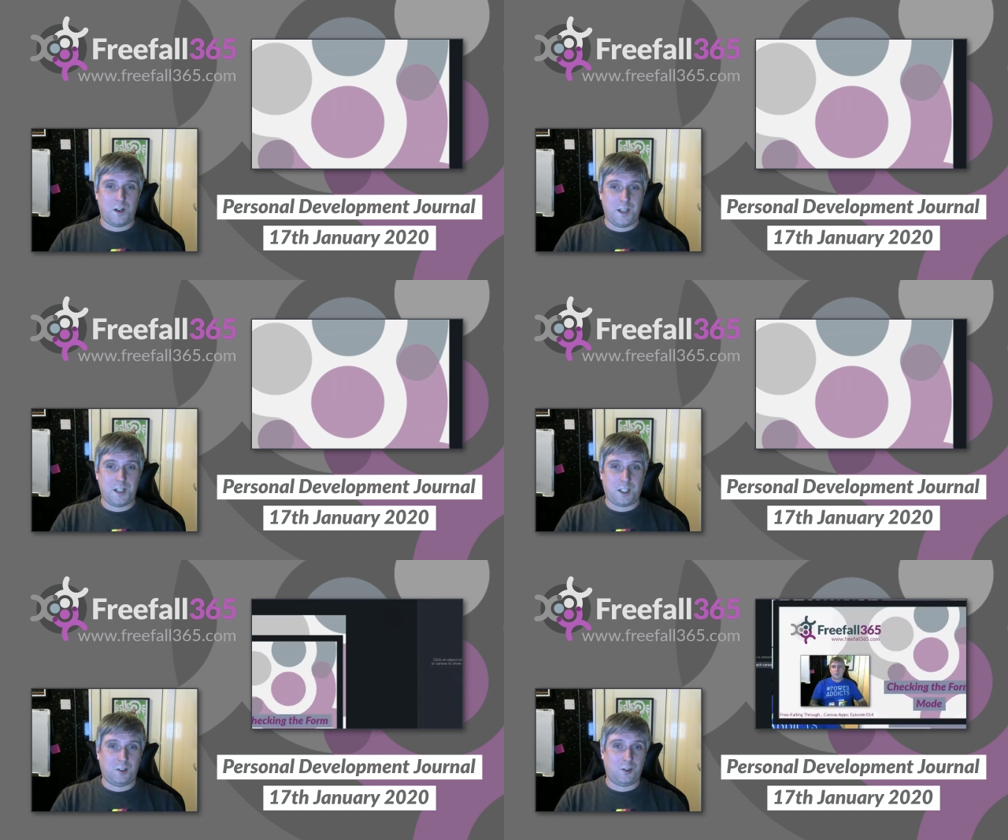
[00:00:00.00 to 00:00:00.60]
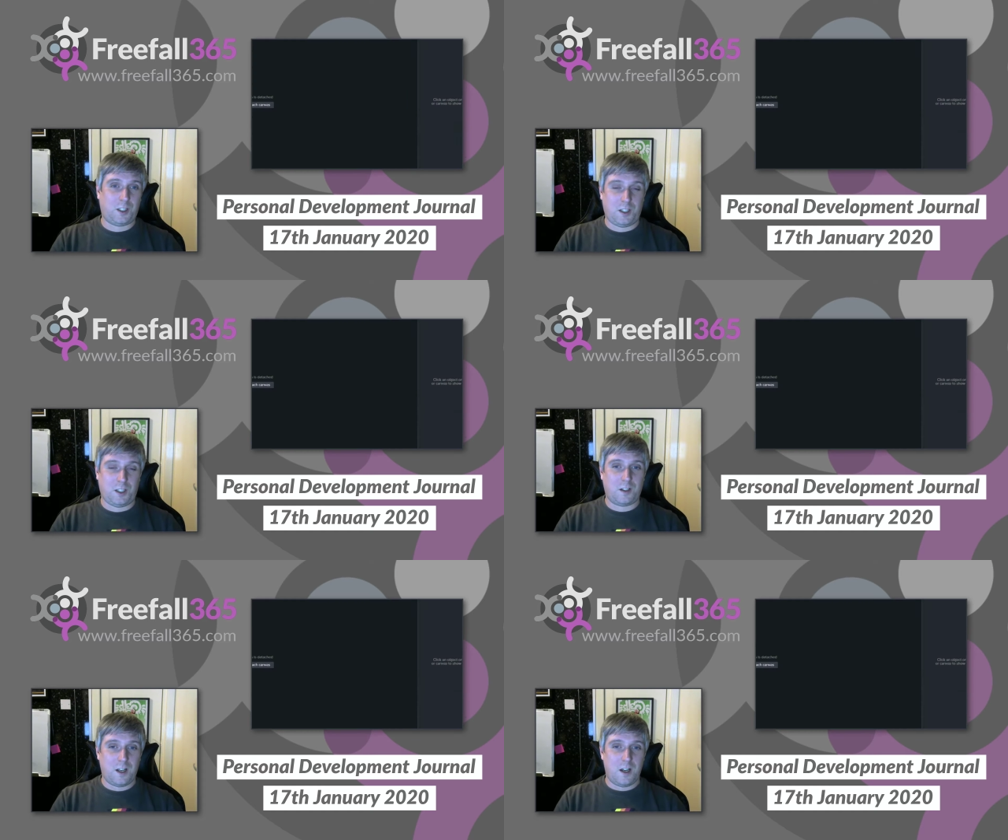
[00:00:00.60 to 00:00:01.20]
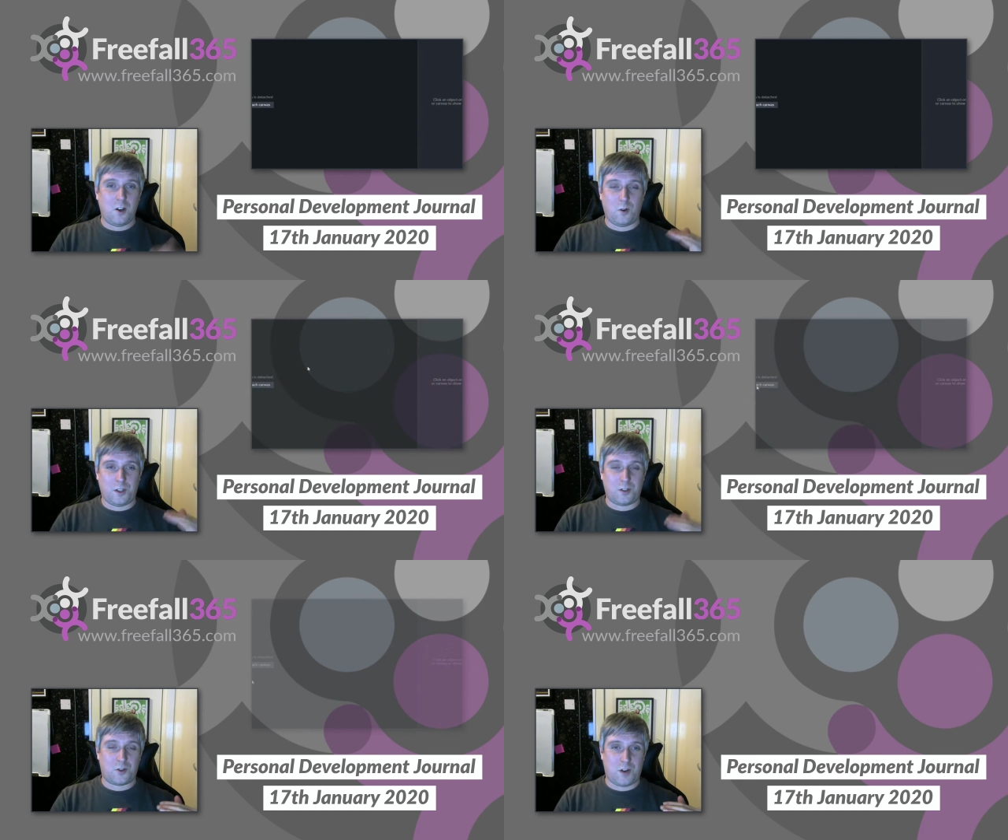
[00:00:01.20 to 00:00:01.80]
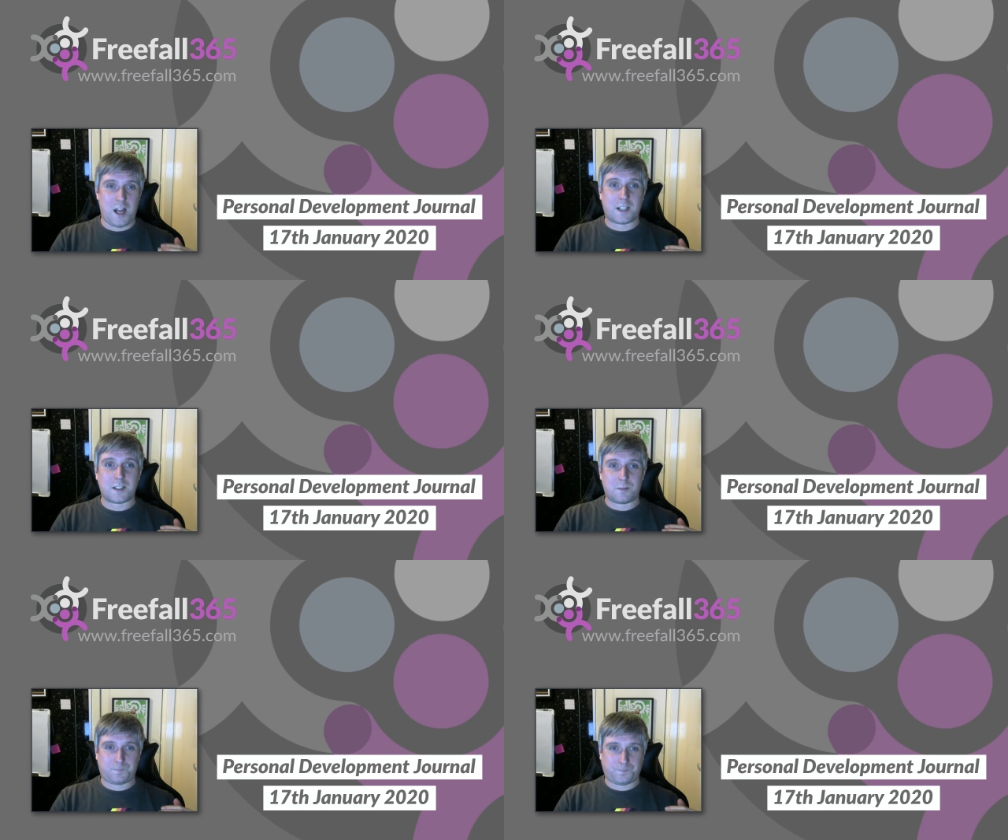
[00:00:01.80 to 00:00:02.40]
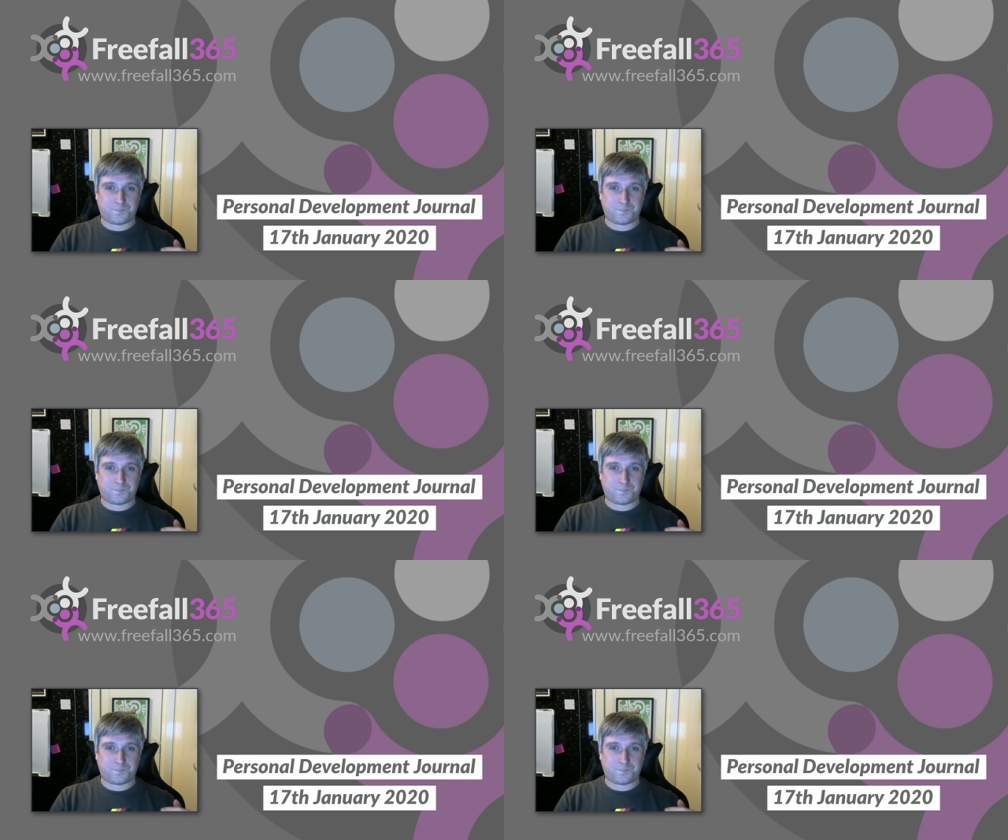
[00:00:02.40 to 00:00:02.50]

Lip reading: and then you can look at all your tracks.